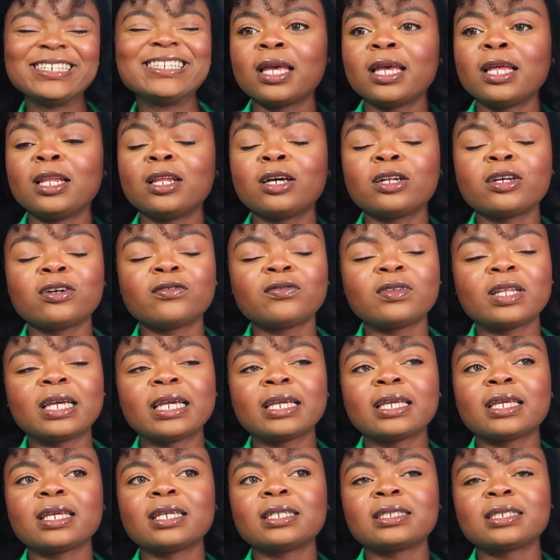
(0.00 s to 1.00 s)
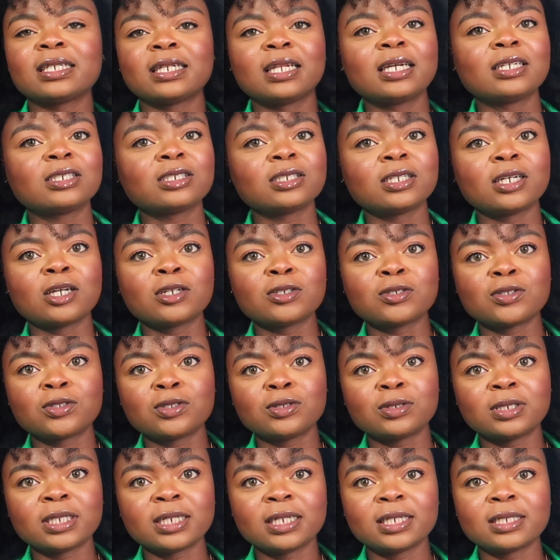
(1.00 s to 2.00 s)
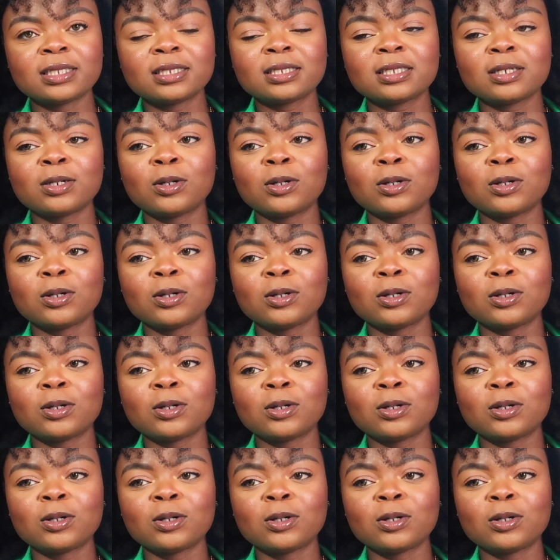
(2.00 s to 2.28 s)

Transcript: A lot of like international students,